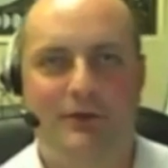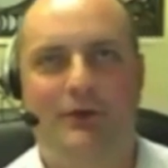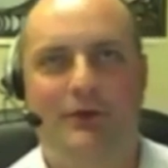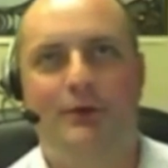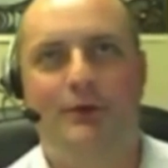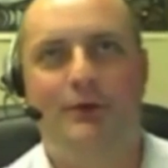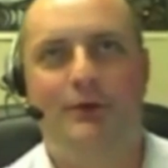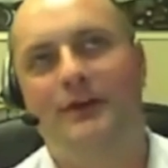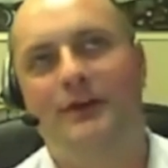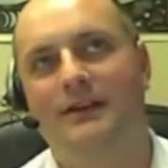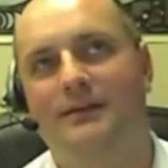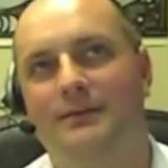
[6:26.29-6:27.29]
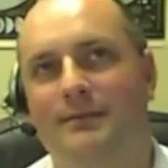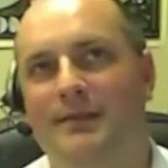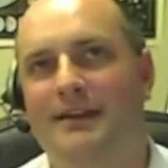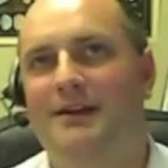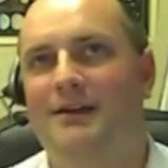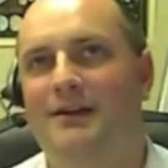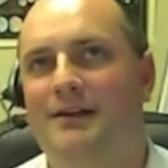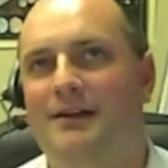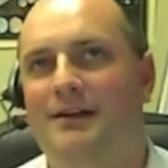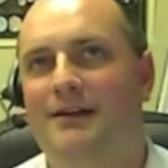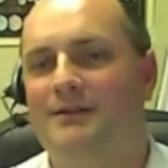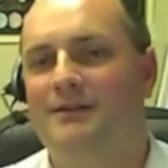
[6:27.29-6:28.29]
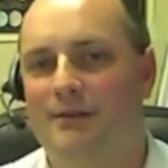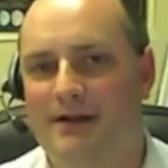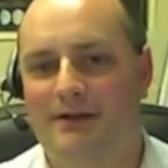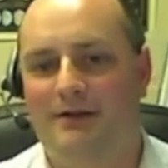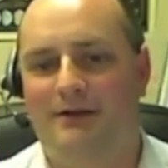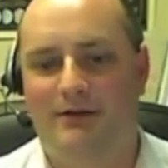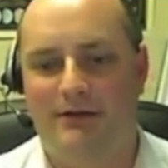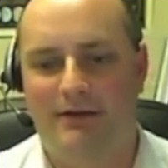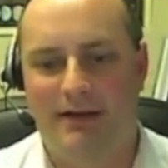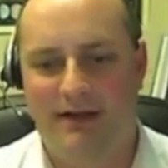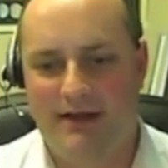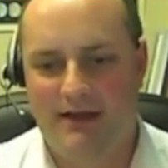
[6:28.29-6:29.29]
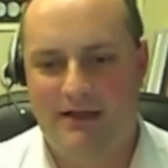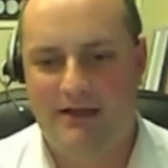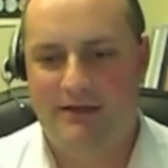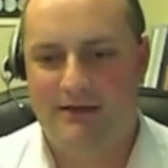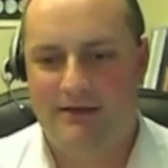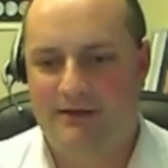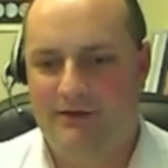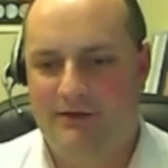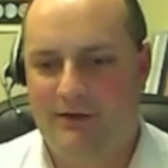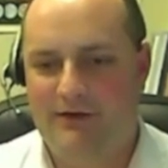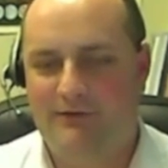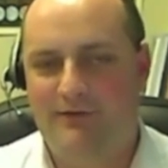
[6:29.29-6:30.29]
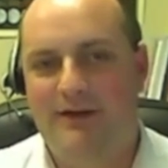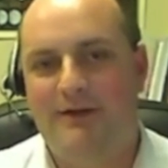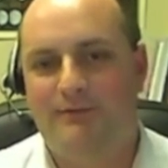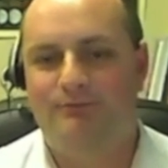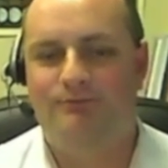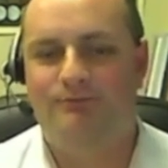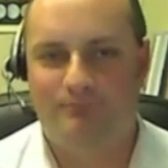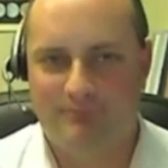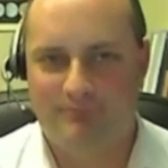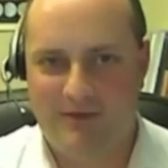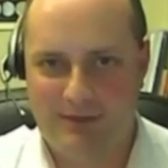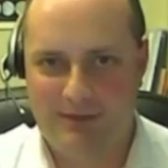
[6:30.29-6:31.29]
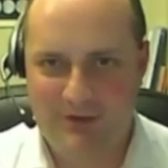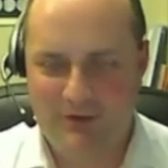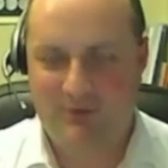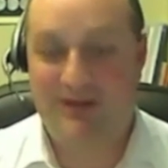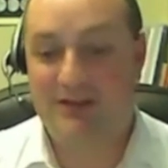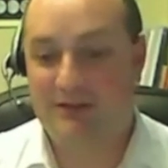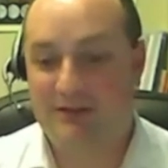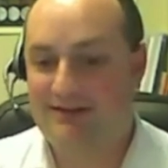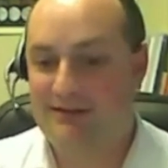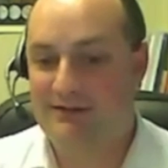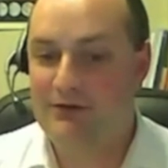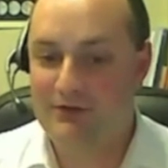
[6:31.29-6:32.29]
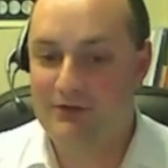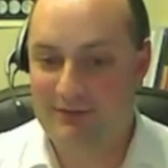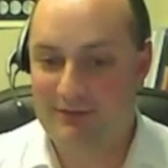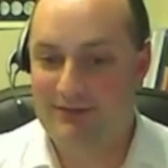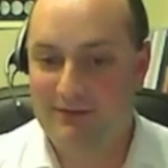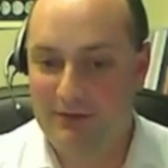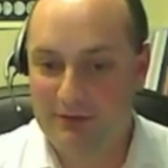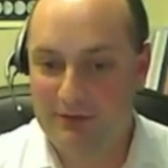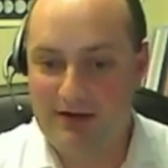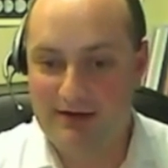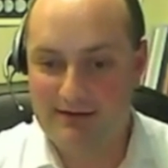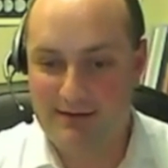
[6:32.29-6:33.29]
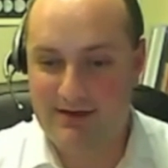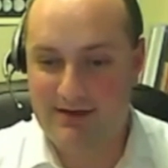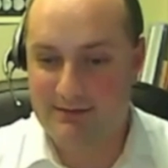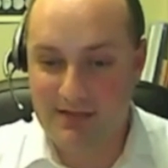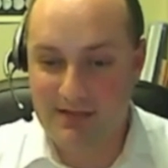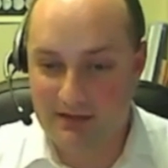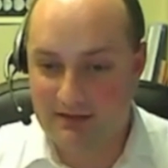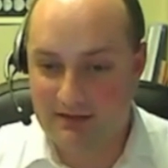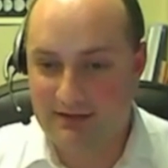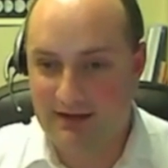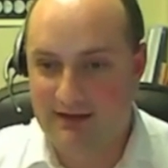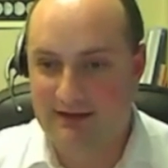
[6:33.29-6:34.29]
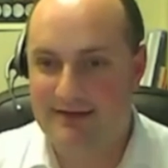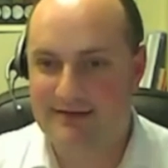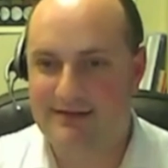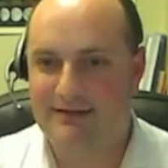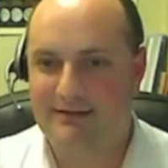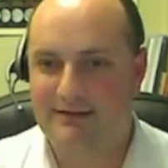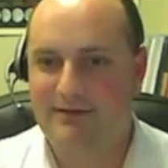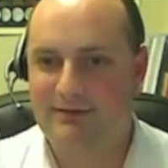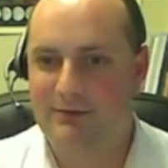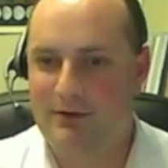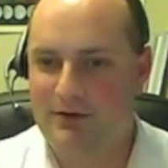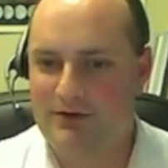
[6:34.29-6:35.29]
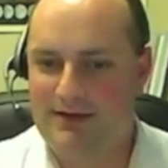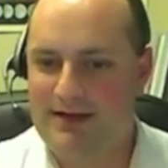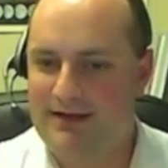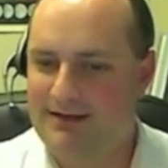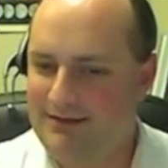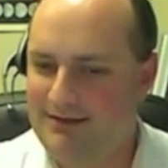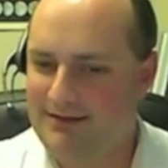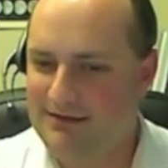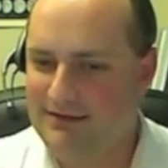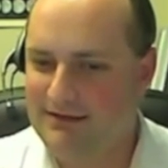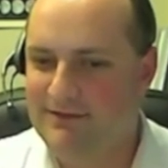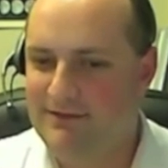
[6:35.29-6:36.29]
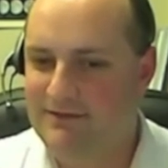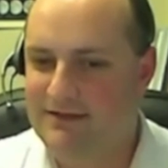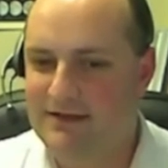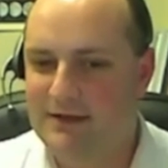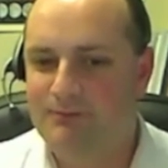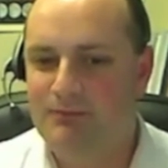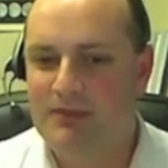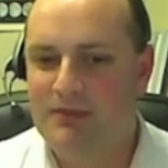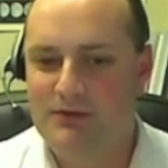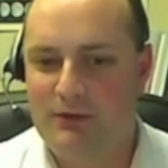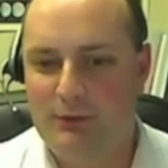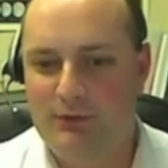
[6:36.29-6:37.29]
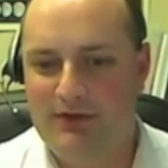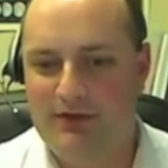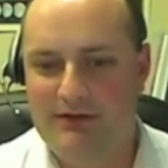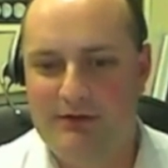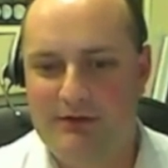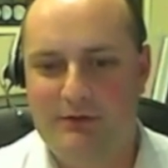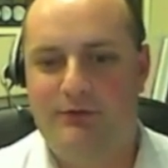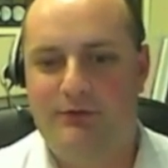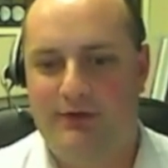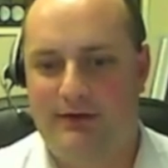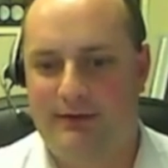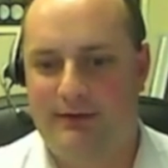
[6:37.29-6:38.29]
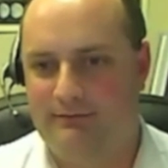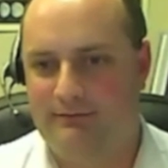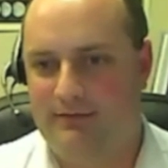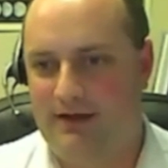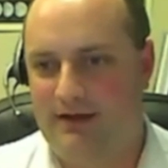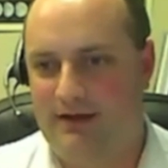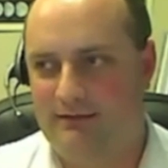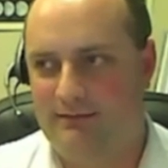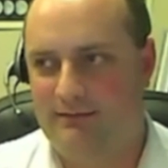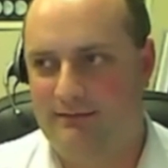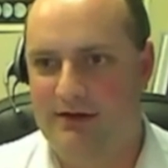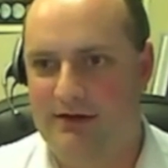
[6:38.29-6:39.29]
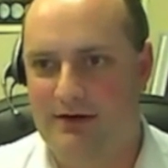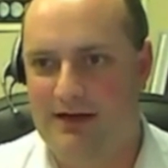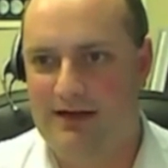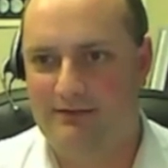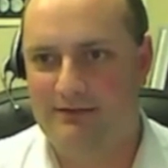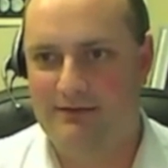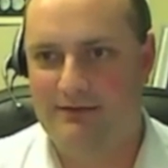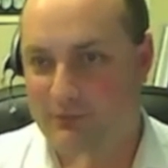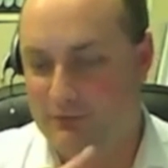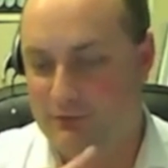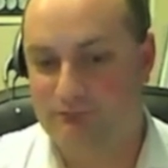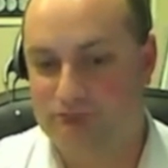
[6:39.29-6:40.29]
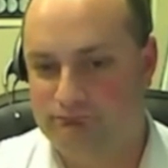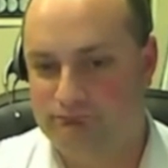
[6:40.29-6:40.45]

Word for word: so the mini RF, the radar could. So if if I'm hearing you right, the resolution limit of LROC is about a meter. Anything mm-hmm. maybe smaller than that is a little iffy. So we could use uh, mini RF to,